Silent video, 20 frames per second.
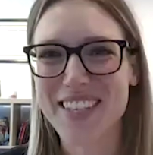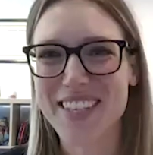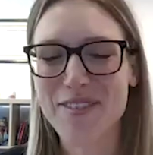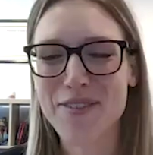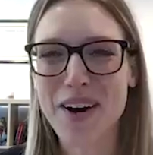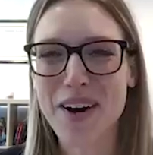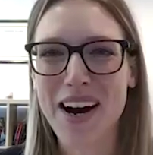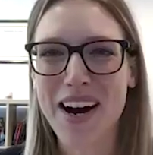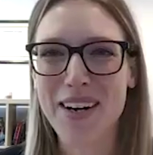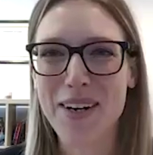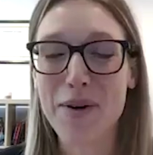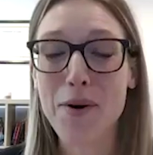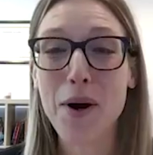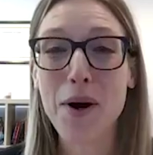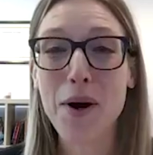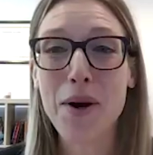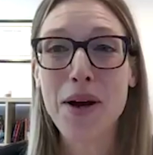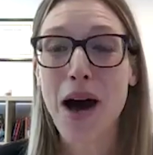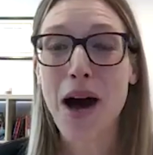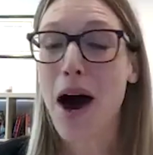Steve.
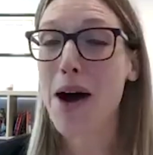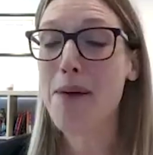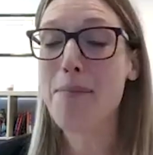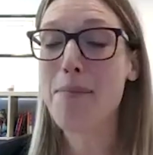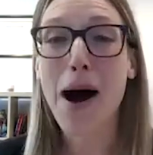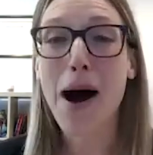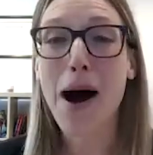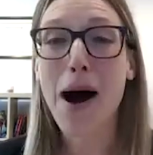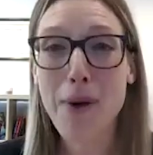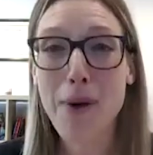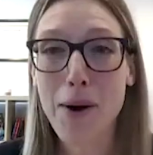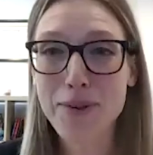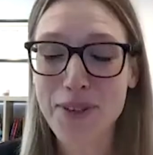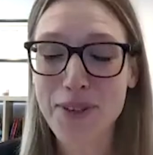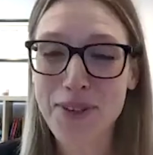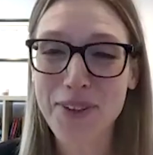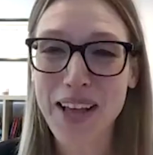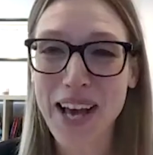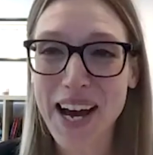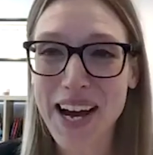I'm
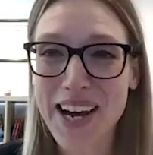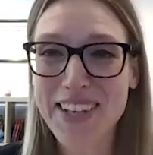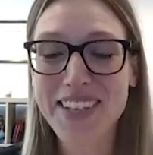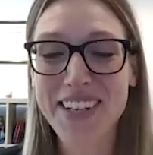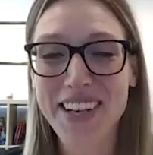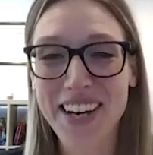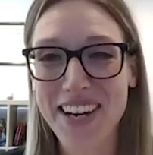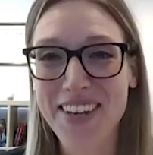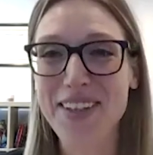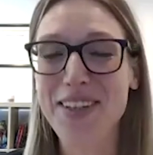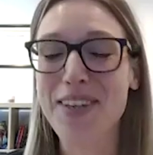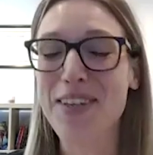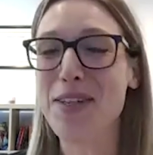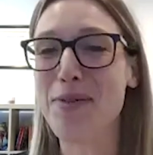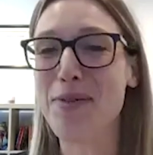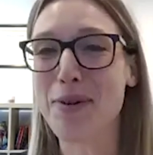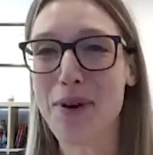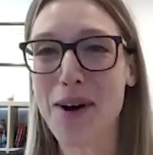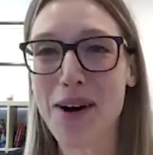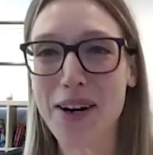also glad that you
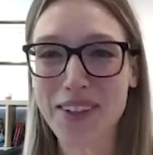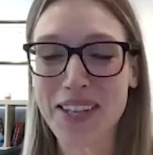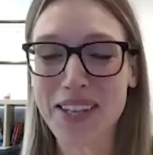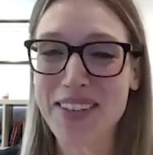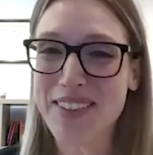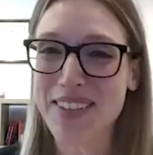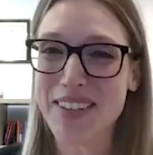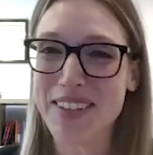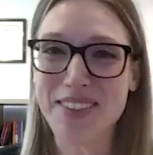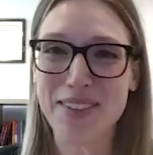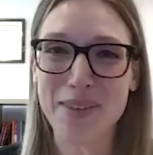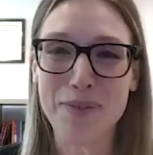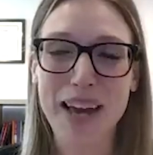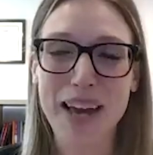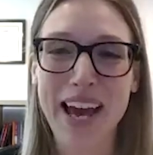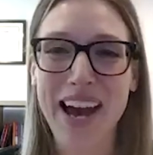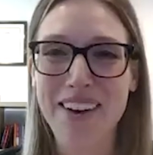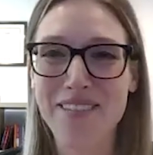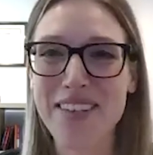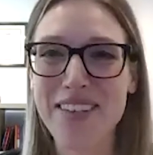were wrong in that sense. And we
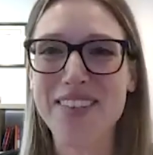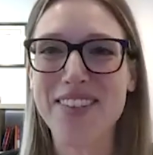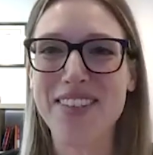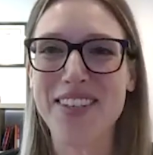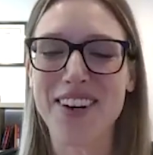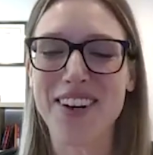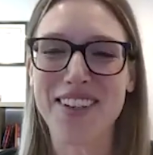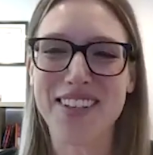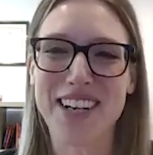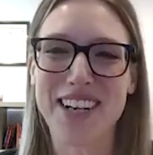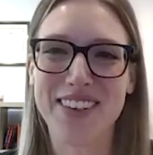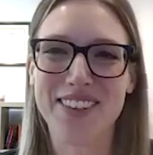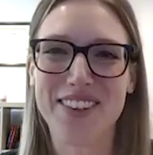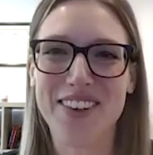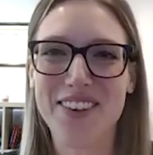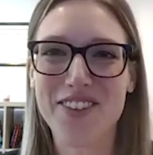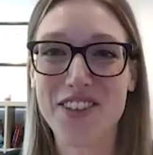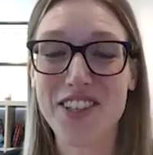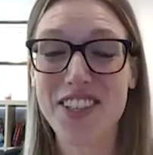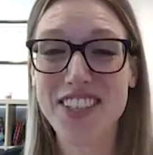have these CDR
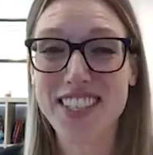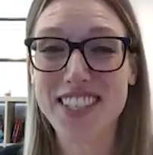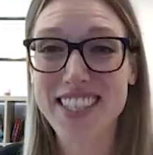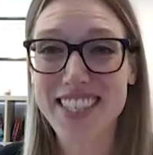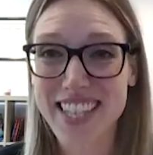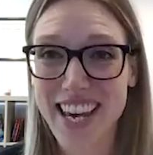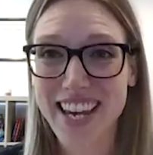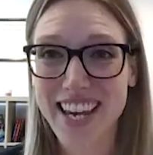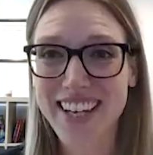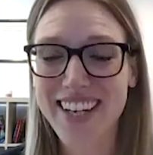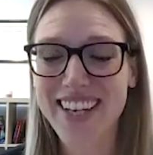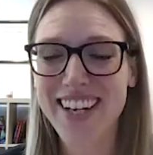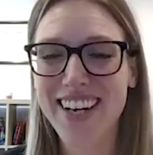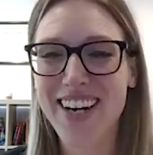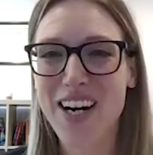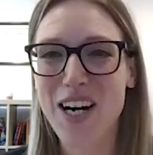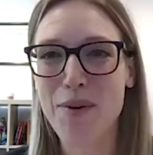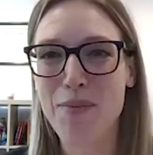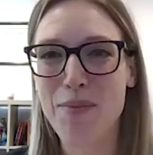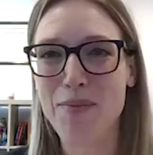technologies today
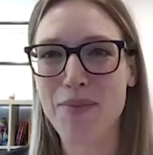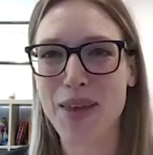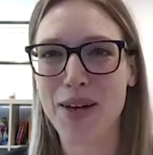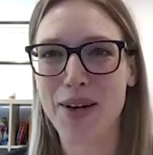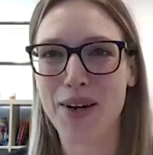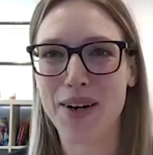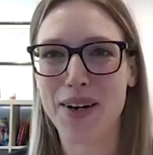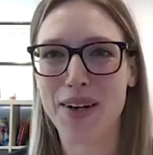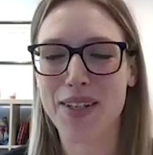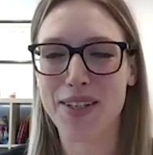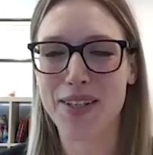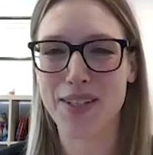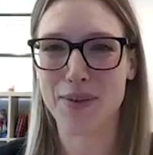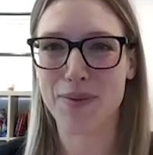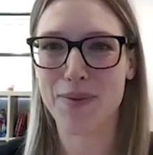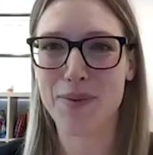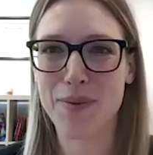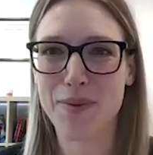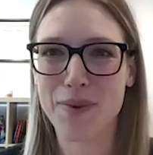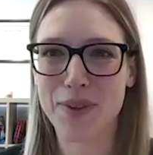that are,
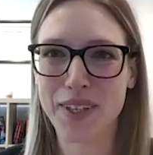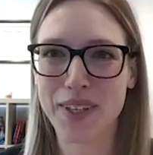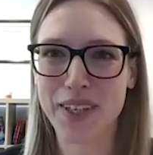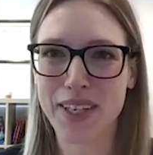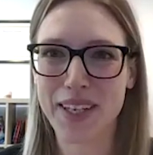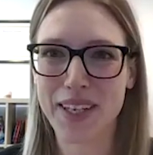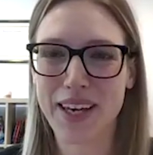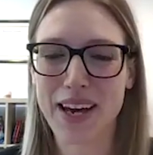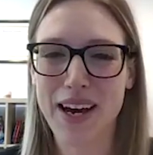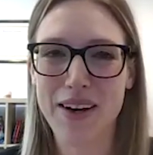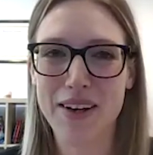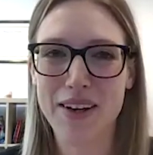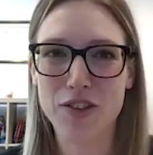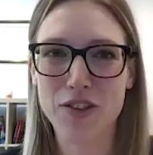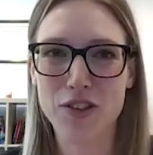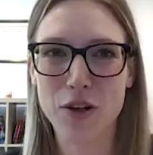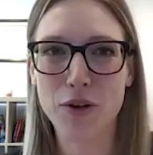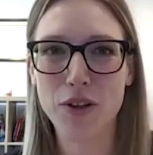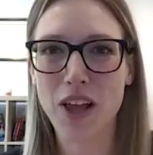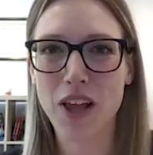really
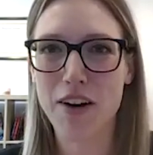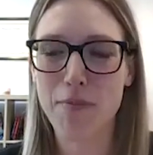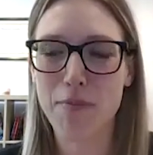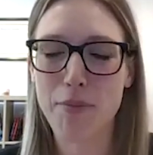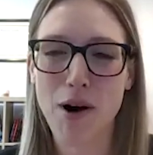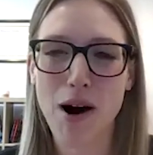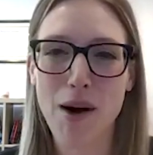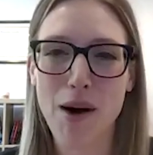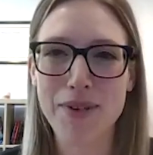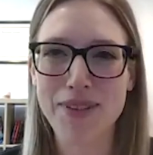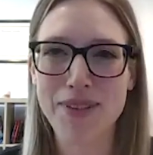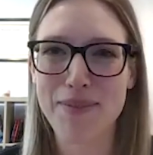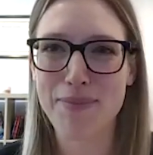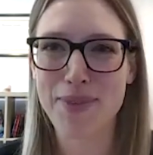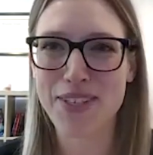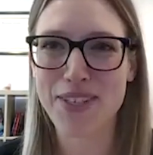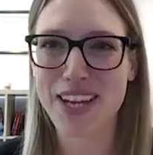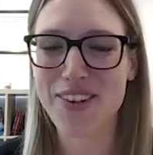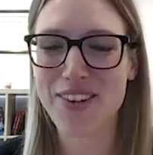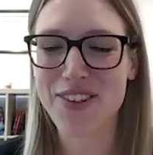show a lot of promise and
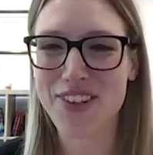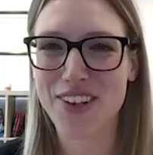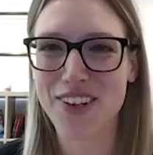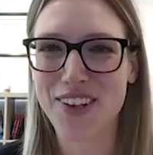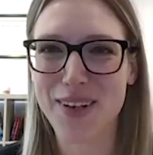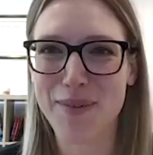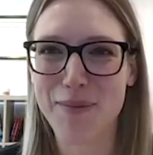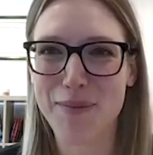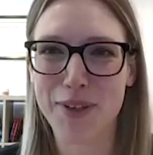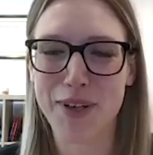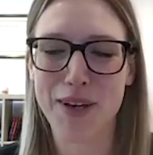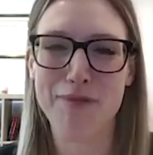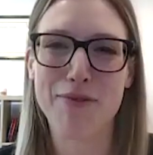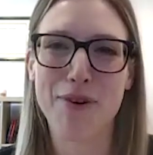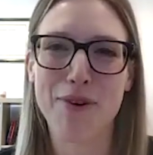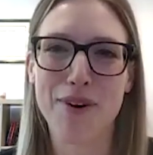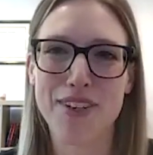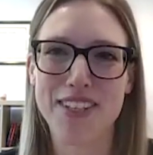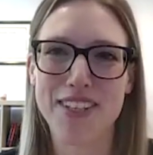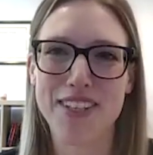potential. And I'm looking
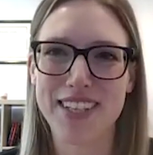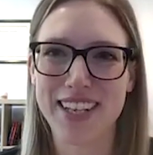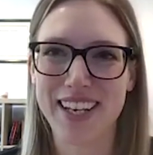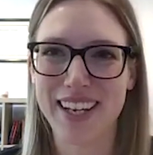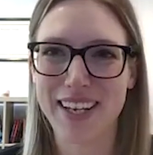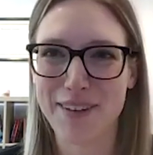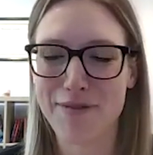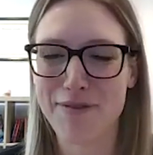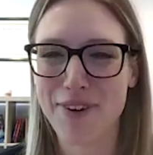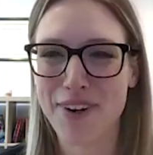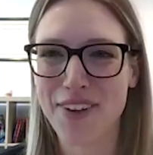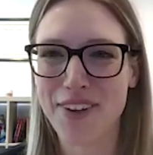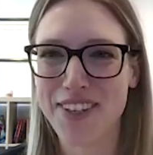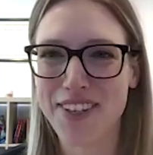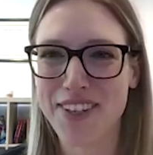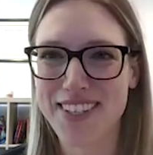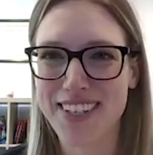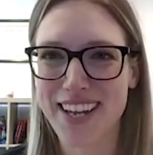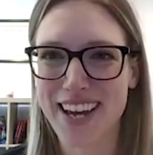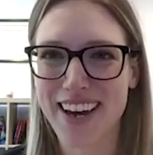forward to digging in further
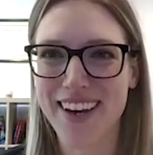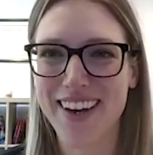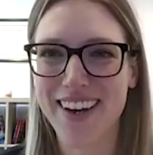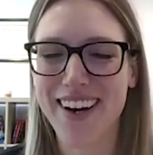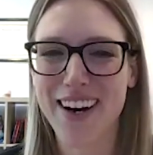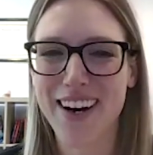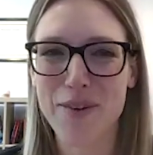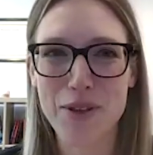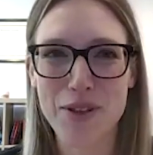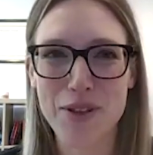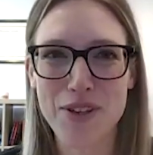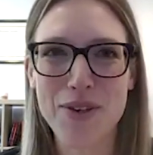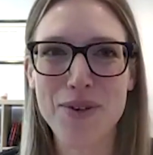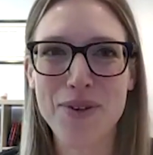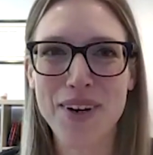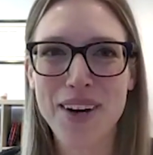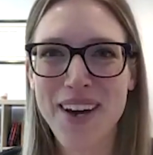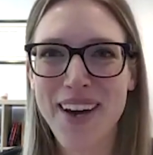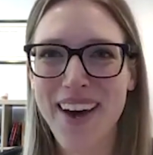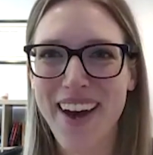today with
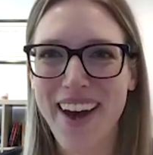you